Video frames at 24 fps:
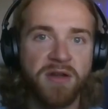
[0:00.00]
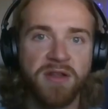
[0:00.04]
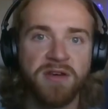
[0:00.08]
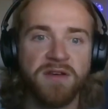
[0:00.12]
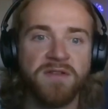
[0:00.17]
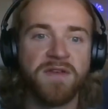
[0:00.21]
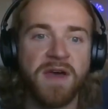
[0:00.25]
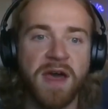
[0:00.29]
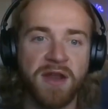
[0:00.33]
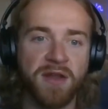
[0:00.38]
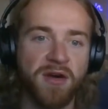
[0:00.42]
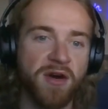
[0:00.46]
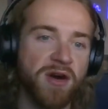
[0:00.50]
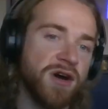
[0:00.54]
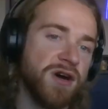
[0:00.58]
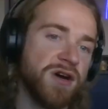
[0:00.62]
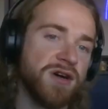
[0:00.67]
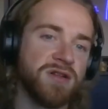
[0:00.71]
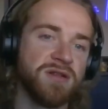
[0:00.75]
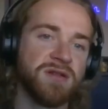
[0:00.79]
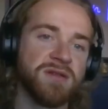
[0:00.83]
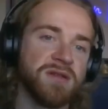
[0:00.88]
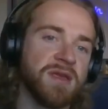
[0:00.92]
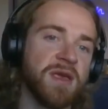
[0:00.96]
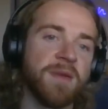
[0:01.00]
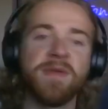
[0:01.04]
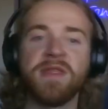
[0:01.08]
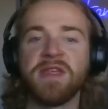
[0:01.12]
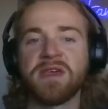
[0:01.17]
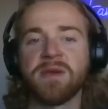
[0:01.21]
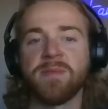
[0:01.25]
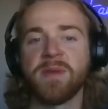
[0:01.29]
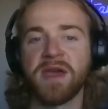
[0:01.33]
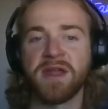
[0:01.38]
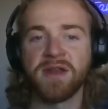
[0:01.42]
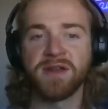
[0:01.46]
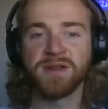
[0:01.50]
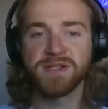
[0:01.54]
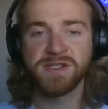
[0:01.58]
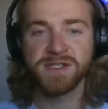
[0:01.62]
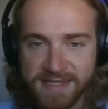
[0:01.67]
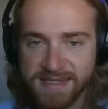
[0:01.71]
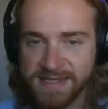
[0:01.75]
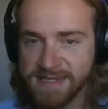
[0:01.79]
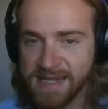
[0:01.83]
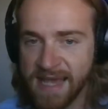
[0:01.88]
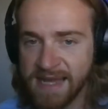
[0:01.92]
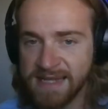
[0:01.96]
of at all. Give me the Commanders.
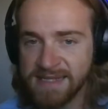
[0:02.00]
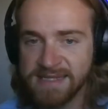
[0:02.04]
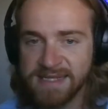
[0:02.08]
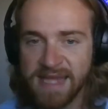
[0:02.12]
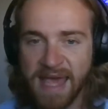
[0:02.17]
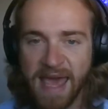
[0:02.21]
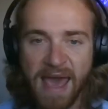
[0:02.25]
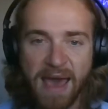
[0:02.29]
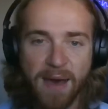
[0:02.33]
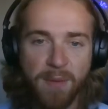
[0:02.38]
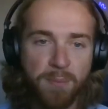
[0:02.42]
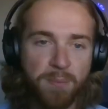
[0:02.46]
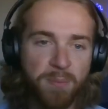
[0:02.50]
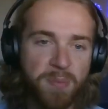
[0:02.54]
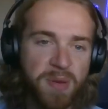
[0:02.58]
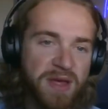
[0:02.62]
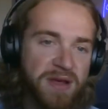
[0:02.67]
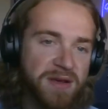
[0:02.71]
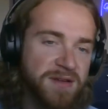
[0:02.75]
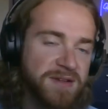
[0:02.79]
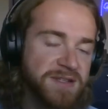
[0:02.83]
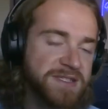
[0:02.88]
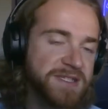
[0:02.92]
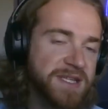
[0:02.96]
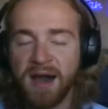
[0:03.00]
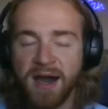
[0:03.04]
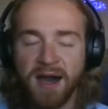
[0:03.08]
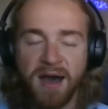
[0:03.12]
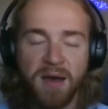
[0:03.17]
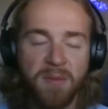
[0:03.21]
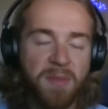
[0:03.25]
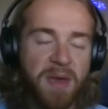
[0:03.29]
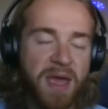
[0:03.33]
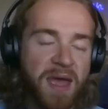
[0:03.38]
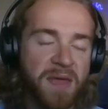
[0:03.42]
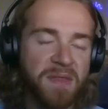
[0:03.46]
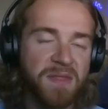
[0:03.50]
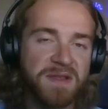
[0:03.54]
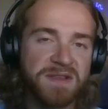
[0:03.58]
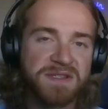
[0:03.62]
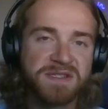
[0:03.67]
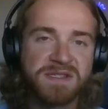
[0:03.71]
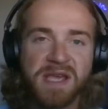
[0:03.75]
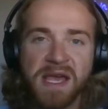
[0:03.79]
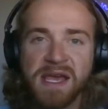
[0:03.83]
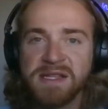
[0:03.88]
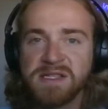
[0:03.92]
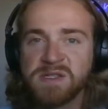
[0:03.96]
Saints at Bills. Ah, man, the
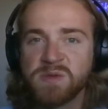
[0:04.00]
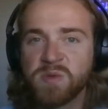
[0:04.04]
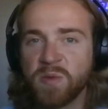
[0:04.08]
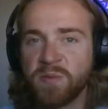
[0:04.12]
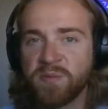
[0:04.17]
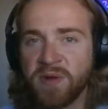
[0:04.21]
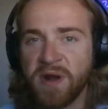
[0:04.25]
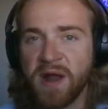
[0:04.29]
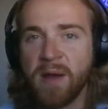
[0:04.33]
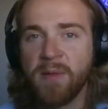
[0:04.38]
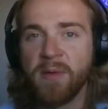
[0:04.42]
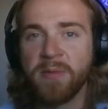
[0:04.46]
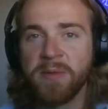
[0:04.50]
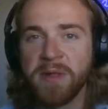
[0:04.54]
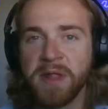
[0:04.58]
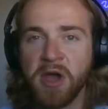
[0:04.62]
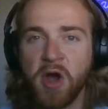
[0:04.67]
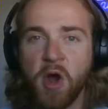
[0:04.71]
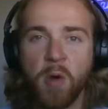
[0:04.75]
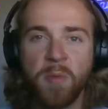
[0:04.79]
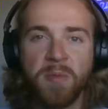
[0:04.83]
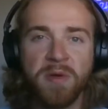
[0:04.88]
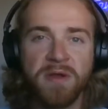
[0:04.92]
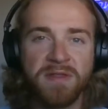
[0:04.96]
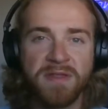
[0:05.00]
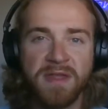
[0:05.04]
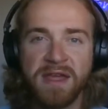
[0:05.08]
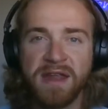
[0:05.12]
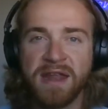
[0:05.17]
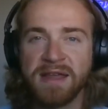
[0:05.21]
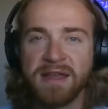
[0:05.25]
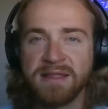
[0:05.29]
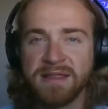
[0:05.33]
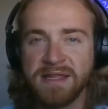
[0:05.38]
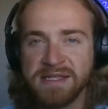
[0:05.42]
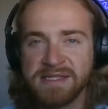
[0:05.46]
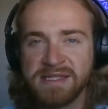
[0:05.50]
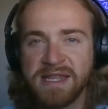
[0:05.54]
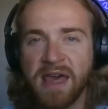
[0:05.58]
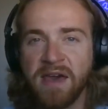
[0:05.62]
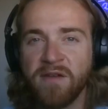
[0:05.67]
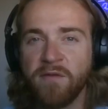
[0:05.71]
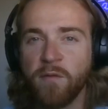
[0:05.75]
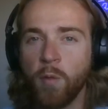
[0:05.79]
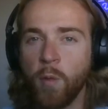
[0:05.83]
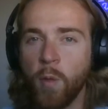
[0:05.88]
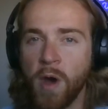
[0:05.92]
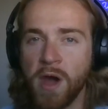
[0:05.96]
Saints were probably hoping they'd at least
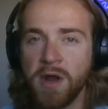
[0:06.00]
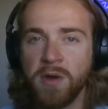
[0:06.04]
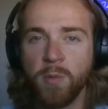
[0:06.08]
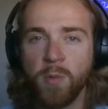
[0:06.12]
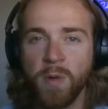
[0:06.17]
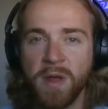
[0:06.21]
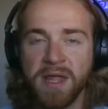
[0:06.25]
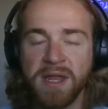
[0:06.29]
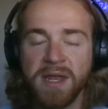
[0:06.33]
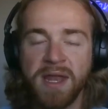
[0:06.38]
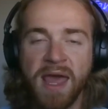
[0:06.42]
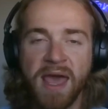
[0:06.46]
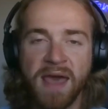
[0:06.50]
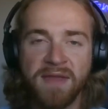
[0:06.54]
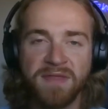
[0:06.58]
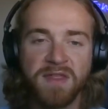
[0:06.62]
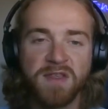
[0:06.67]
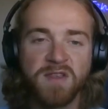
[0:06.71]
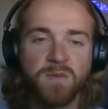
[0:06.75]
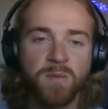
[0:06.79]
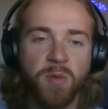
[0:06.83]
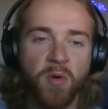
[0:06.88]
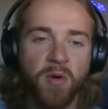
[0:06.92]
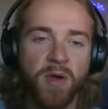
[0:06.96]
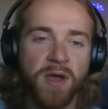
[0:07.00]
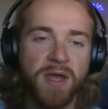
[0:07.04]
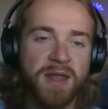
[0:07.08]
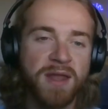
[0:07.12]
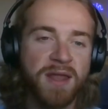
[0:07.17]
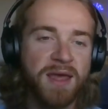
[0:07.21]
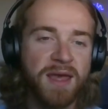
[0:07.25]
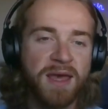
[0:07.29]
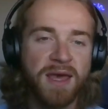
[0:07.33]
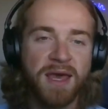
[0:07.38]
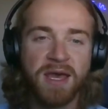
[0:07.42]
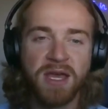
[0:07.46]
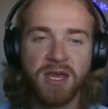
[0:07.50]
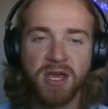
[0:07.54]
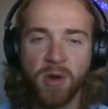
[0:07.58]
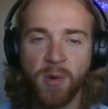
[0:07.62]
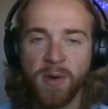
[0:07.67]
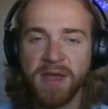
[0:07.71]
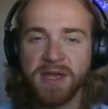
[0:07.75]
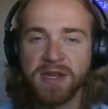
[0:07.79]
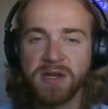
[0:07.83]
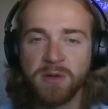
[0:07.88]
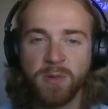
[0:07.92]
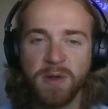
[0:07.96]
have one win at this point.
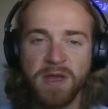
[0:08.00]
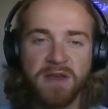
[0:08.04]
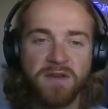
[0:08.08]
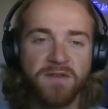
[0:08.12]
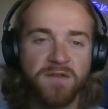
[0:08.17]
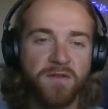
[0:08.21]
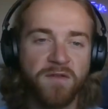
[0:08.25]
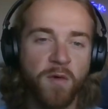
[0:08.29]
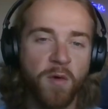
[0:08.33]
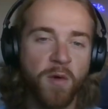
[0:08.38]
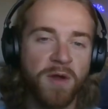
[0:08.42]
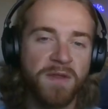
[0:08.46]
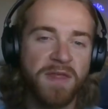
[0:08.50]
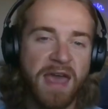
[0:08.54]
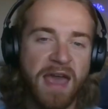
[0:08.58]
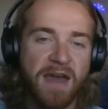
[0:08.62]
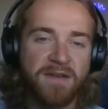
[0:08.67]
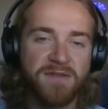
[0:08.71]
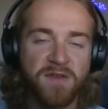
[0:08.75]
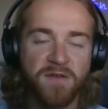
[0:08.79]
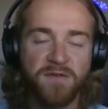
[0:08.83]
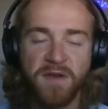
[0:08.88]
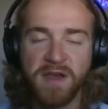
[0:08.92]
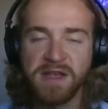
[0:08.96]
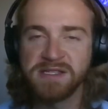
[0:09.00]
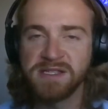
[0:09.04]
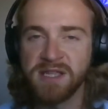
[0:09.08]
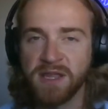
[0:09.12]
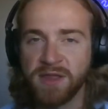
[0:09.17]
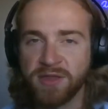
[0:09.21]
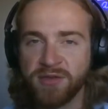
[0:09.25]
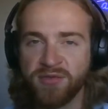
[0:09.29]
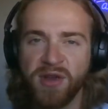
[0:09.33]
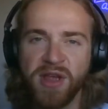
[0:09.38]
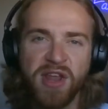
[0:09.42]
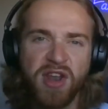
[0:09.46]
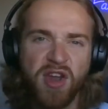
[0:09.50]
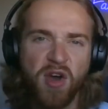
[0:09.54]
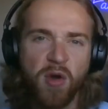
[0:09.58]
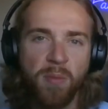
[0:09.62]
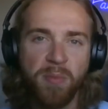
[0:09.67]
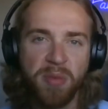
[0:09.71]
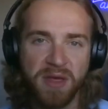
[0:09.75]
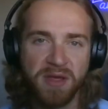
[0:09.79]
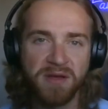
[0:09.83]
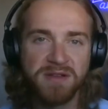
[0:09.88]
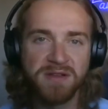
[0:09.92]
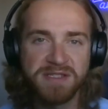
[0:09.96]
Going into week 4, they have to face the 3-0
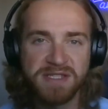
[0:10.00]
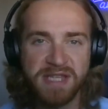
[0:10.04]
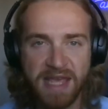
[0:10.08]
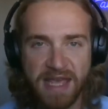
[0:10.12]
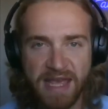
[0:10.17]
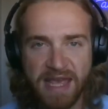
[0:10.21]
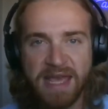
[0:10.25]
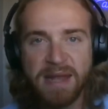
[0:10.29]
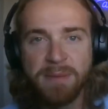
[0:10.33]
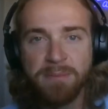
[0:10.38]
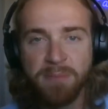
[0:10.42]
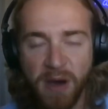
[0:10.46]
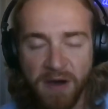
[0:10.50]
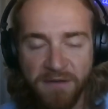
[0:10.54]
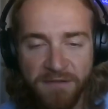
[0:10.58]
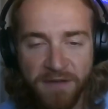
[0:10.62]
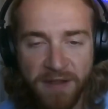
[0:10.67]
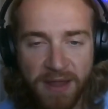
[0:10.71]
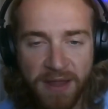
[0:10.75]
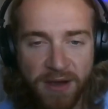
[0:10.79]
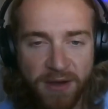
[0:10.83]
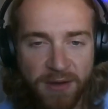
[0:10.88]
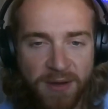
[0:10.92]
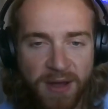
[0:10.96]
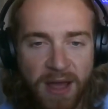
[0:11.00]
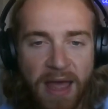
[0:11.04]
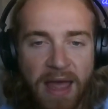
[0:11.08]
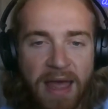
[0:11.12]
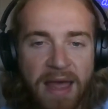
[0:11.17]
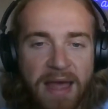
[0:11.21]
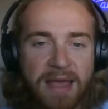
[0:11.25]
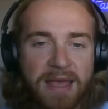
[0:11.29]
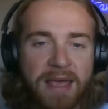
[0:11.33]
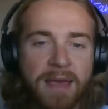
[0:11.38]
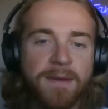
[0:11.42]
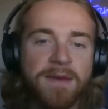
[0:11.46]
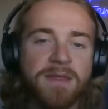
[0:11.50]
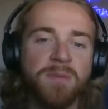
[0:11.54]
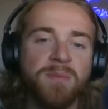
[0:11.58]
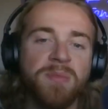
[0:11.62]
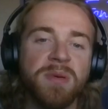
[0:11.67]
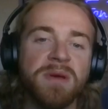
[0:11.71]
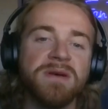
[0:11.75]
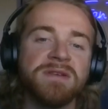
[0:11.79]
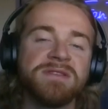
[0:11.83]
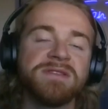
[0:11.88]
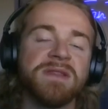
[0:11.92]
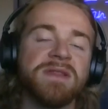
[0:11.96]
Bills in Buffalo. Give me the
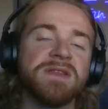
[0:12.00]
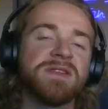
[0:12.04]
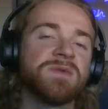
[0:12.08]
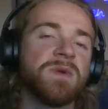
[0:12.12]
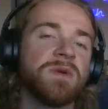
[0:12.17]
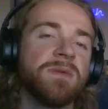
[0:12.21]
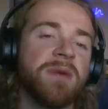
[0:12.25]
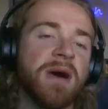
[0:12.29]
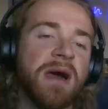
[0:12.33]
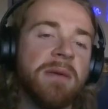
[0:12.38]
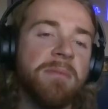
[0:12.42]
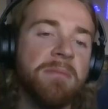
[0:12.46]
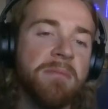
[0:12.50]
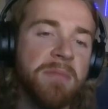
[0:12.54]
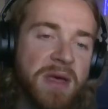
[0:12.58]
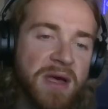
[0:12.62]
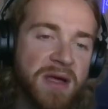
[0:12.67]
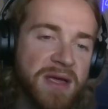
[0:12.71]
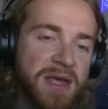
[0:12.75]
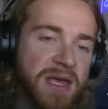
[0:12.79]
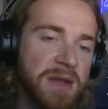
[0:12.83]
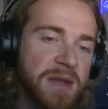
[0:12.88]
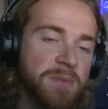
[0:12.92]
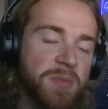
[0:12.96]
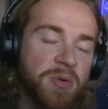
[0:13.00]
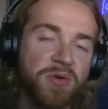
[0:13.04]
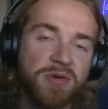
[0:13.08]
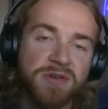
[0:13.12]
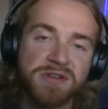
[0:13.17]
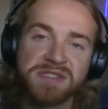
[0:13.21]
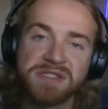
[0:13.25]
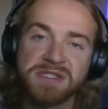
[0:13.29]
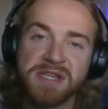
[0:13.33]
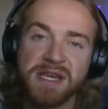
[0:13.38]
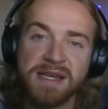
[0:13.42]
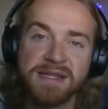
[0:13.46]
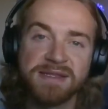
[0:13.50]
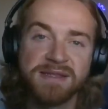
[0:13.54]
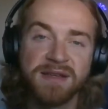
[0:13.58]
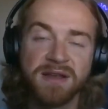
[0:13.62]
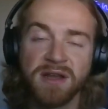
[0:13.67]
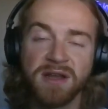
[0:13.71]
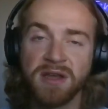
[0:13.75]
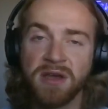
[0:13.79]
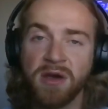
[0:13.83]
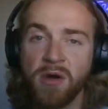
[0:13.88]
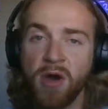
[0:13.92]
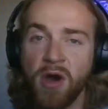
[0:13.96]
Bills in this one by a million. Poor Saints. They're
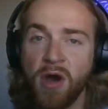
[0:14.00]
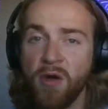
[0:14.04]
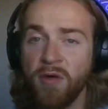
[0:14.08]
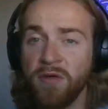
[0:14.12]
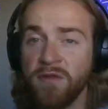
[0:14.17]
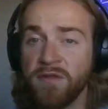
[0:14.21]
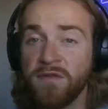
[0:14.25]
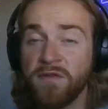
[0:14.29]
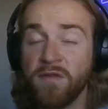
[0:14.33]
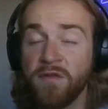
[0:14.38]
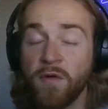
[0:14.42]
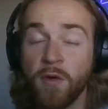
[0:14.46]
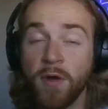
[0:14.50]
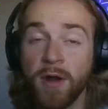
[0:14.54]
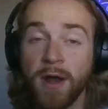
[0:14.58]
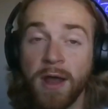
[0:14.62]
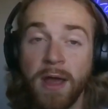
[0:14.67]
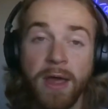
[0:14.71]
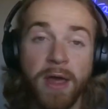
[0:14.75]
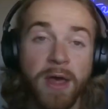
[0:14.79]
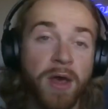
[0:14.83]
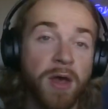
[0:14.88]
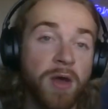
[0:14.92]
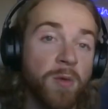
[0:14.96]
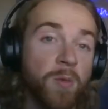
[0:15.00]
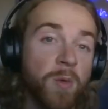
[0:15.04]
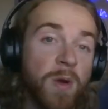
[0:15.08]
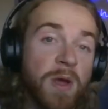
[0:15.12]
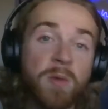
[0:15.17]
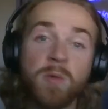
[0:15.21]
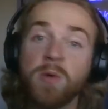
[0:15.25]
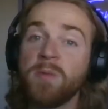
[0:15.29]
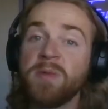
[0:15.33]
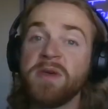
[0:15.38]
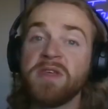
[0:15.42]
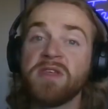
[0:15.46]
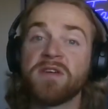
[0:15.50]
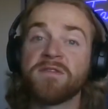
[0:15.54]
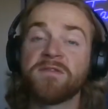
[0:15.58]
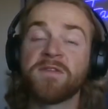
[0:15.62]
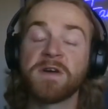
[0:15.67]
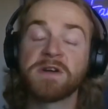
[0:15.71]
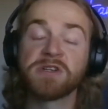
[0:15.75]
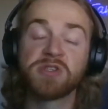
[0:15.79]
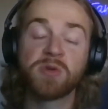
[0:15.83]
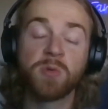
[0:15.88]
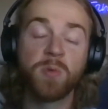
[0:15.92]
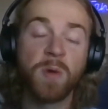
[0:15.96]
going to go 0-4. When will be their
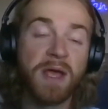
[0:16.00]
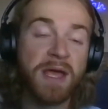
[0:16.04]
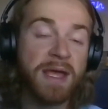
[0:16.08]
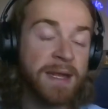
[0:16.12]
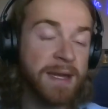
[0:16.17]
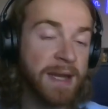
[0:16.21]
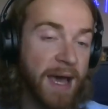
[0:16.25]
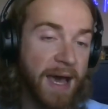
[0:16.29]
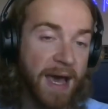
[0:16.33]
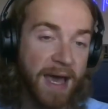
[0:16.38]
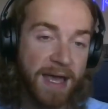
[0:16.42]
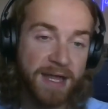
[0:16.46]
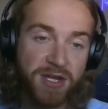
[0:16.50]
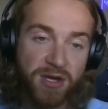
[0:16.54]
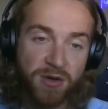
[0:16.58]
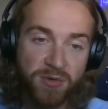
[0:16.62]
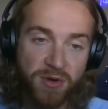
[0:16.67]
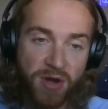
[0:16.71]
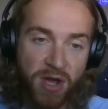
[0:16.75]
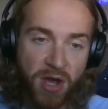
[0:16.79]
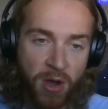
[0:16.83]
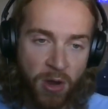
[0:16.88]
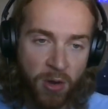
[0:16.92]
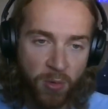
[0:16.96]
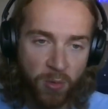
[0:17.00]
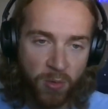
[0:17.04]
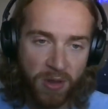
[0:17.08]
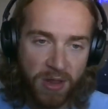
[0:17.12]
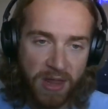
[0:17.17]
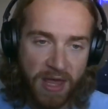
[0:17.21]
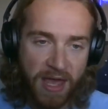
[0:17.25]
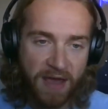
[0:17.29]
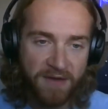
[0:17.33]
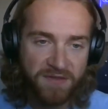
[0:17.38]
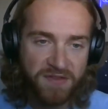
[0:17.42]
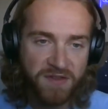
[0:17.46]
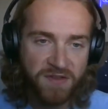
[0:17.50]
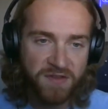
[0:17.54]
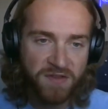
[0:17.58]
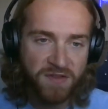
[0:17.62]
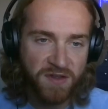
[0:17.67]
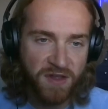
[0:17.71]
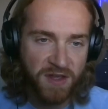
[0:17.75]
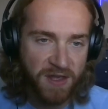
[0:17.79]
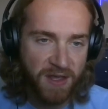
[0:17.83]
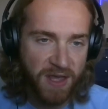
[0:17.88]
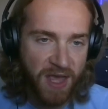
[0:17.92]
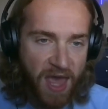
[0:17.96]
first win? I don't know. We'll have to
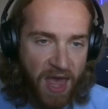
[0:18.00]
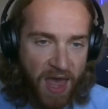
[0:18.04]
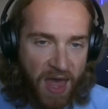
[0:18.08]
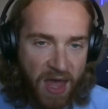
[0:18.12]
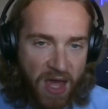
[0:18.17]
see.